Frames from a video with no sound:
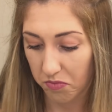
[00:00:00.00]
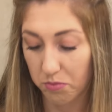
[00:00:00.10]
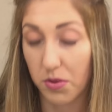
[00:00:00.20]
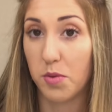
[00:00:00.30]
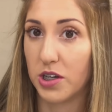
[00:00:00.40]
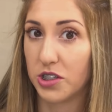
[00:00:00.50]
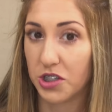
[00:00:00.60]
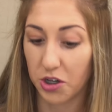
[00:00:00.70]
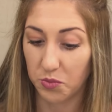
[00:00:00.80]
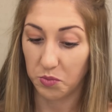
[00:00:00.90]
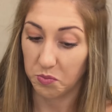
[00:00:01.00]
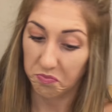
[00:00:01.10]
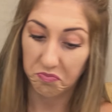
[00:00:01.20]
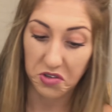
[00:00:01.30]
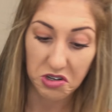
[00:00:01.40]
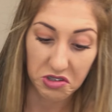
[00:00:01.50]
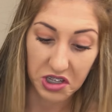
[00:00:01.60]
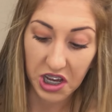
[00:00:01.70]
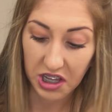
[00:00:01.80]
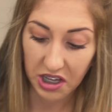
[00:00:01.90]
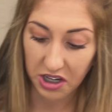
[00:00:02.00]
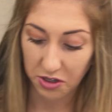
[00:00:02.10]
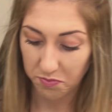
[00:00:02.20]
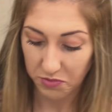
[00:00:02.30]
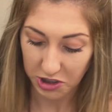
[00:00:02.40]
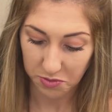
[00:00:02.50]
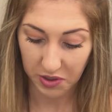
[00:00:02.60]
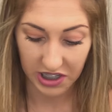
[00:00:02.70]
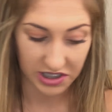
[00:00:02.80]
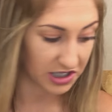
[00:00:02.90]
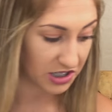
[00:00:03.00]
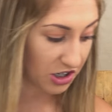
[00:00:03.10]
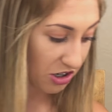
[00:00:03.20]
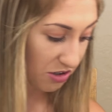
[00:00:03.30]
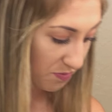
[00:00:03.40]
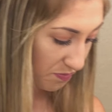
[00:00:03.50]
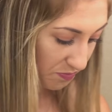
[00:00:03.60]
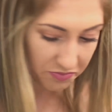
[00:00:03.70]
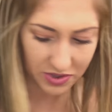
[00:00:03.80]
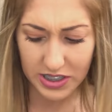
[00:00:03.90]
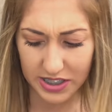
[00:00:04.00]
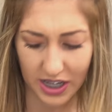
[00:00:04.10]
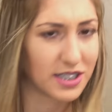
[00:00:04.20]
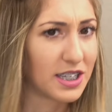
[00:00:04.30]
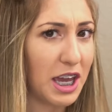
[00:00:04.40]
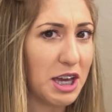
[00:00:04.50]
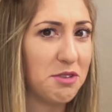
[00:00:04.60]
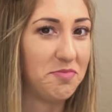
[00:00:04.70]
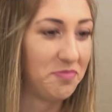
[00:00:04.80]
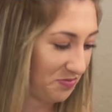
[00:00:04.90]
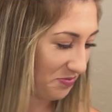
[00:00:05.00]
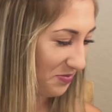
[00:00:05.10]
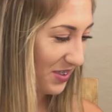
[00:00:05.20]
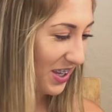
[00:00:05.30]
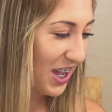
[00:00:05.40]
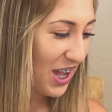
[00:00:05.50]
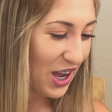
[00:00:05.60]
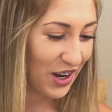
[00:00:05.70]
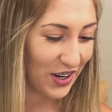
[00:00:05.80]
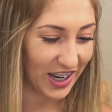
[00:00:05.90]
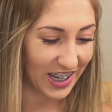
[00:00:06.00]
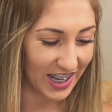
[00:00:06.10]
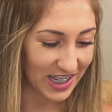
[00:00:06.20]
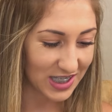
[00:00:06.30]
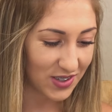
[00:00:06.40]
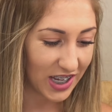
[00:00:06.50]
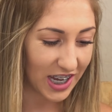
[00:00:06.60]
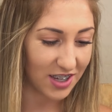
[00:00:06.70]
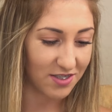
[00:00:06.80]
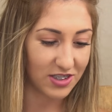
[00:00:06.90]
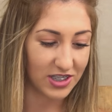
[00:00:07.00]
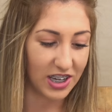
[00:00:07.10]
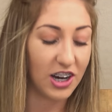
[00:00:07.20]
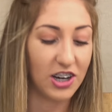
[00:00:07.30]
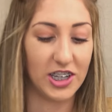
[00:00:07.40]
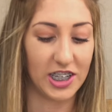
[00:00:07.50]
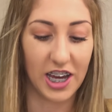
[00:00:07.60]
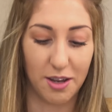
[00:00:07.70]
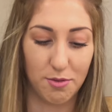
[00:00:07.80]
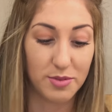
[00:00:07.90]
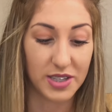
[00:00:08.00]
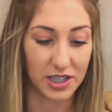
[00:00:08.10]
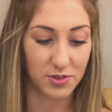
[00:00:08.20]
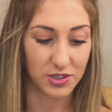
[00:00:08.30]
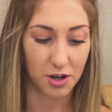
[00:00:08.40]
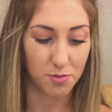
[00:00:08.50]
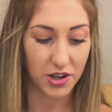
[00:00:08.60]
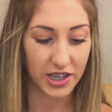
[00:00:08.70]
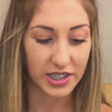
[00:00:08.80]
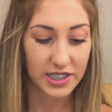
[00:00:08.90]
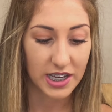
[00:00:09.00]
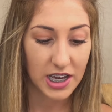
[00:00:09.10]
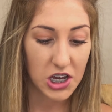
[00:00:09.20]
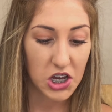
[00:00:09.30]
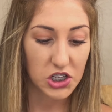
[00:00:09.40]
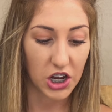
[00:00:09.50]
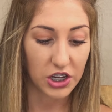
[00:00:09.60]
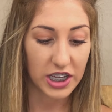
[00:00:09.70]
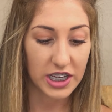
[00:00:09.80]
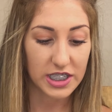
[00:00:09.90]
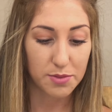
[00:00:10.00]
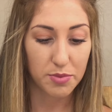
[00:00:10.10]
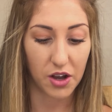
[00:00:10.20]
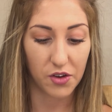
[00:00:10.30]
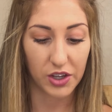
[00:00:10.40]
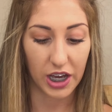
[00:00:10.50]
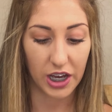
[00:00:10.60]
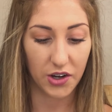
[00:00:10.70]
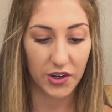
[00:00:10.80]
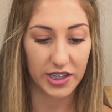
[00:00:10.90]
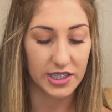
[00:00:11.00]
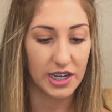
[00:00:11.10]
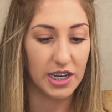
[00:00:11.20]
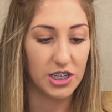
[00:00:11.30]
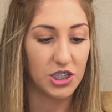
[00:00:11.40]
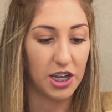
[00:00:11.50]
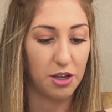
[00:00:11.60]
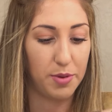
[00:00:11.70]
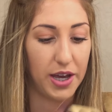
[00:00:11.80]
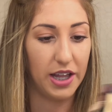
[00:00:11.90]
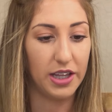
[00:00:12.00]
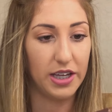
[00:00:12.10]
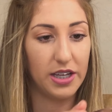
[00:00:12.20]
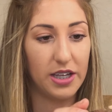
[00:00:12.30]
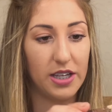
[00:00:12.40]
Maybe I'll start using eyeliner just because of the Tarte Sex Kitten. Alright, next we have, God, I'm obsessed with Tarte products. Tarteist Pro To Go. It's an eyeshadow palette.